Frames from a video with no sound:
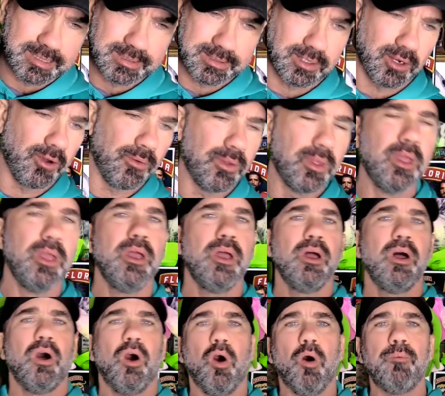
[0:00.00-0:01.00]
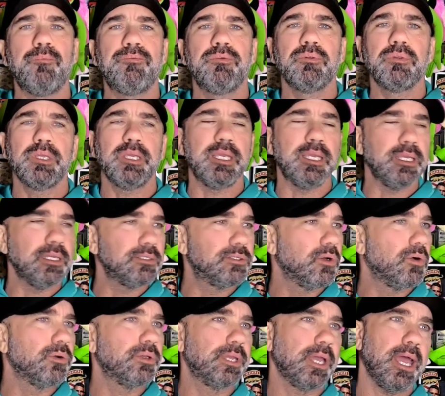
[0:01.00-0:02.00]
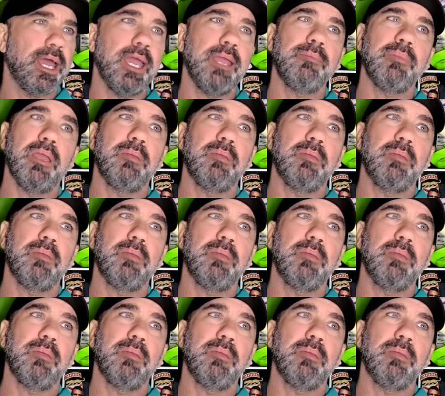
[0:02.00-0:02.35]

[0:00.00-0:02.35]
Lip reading: So hopefully he's okay.